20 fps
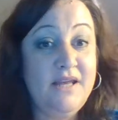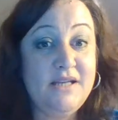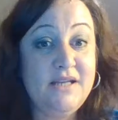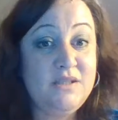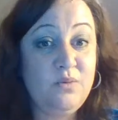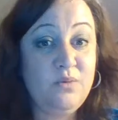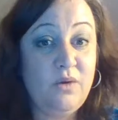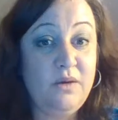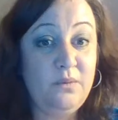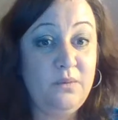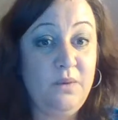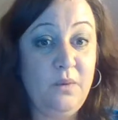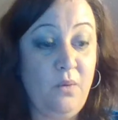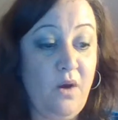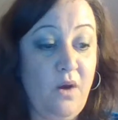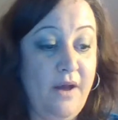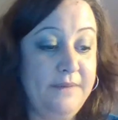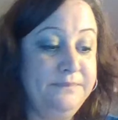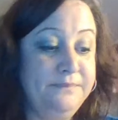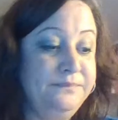what we
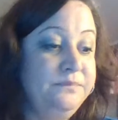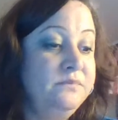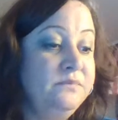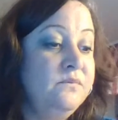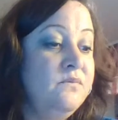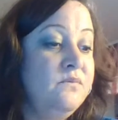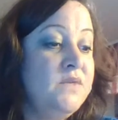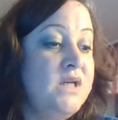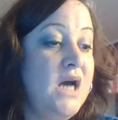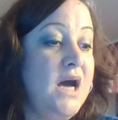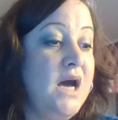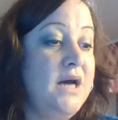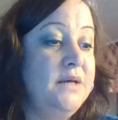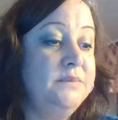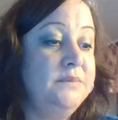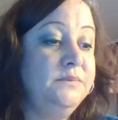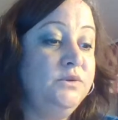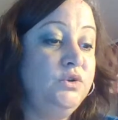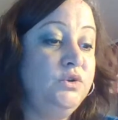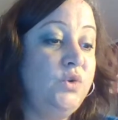want.
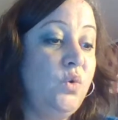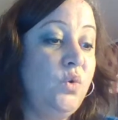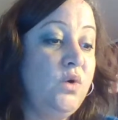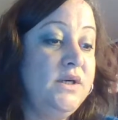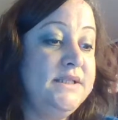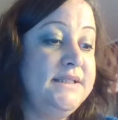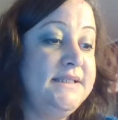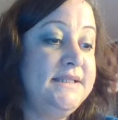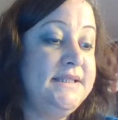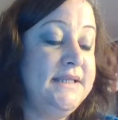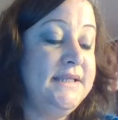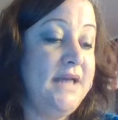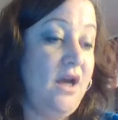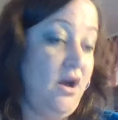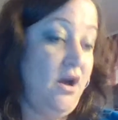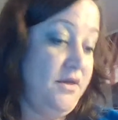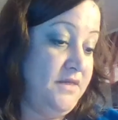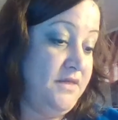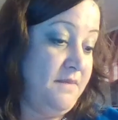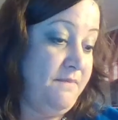Of course,
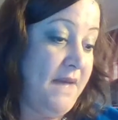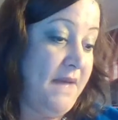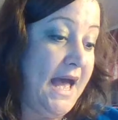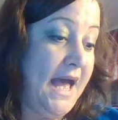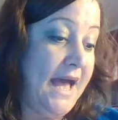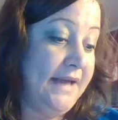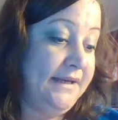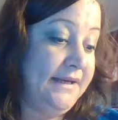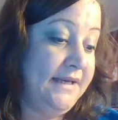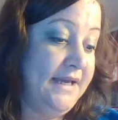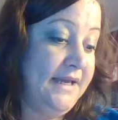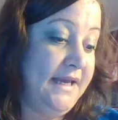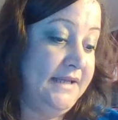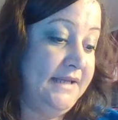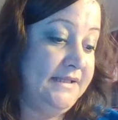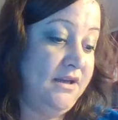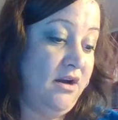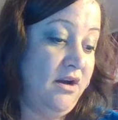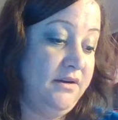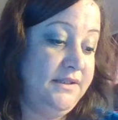on the back, it
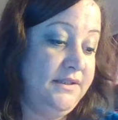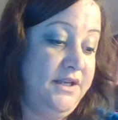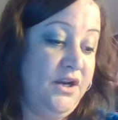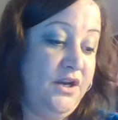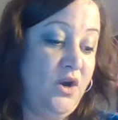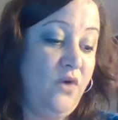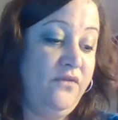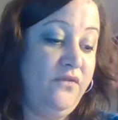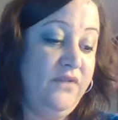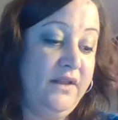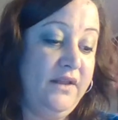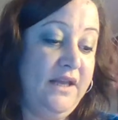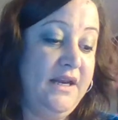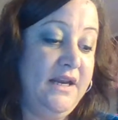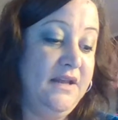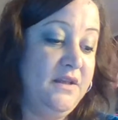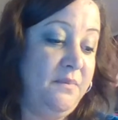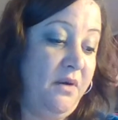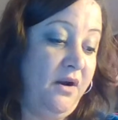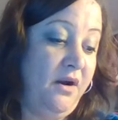talks, filling
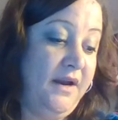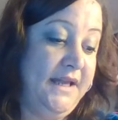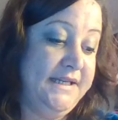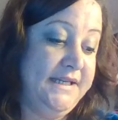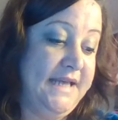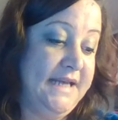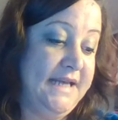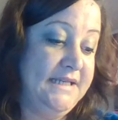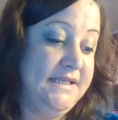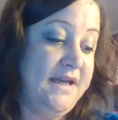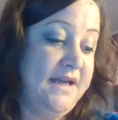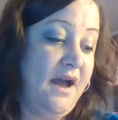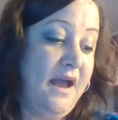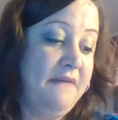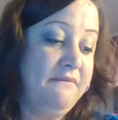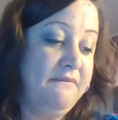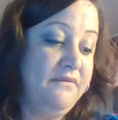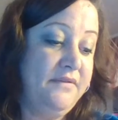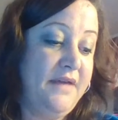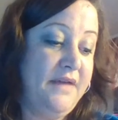in the party date and
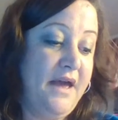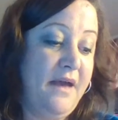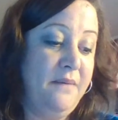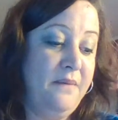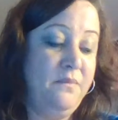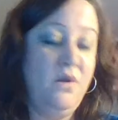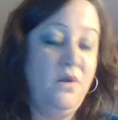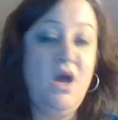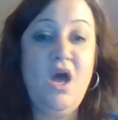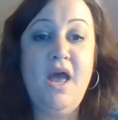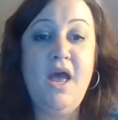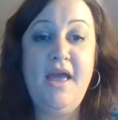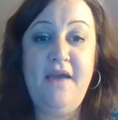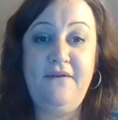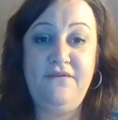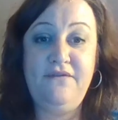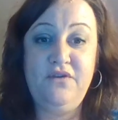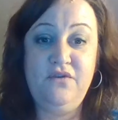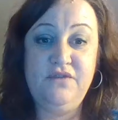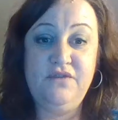time for them.
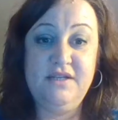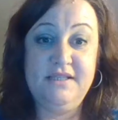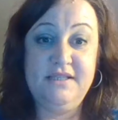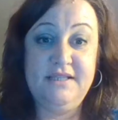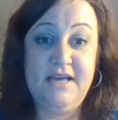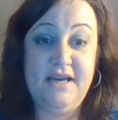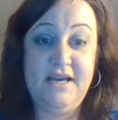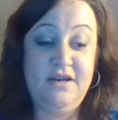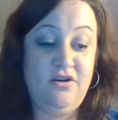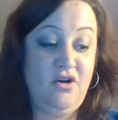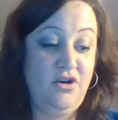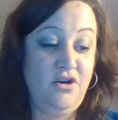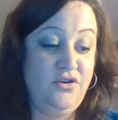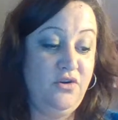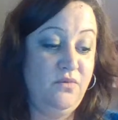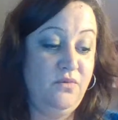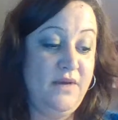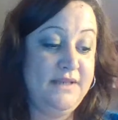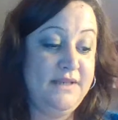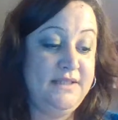If you've decided on
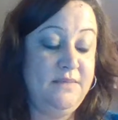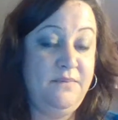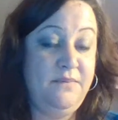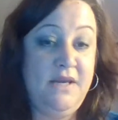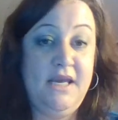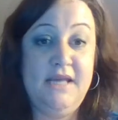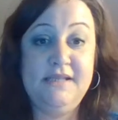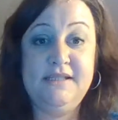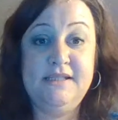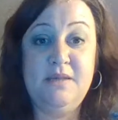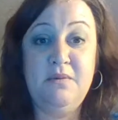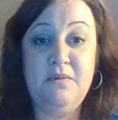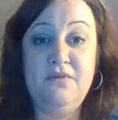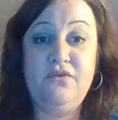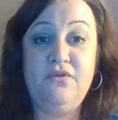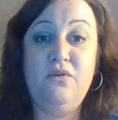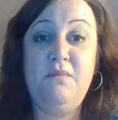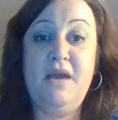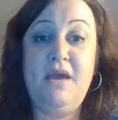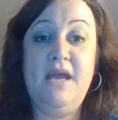your recipe, some of
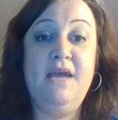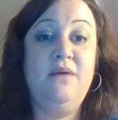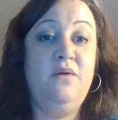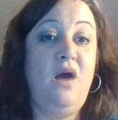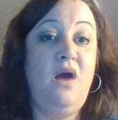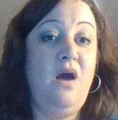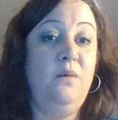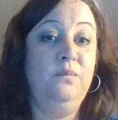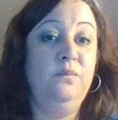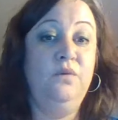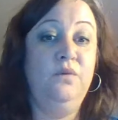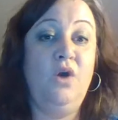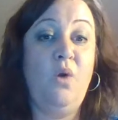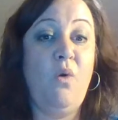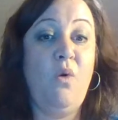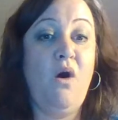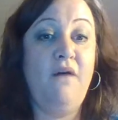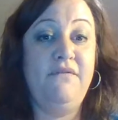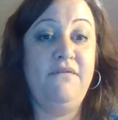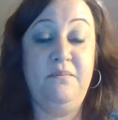you may go
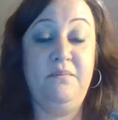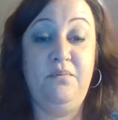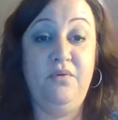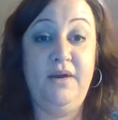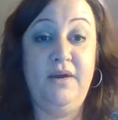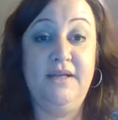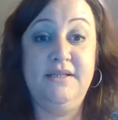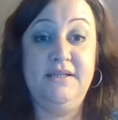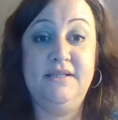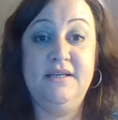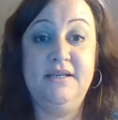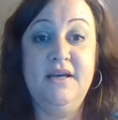off and print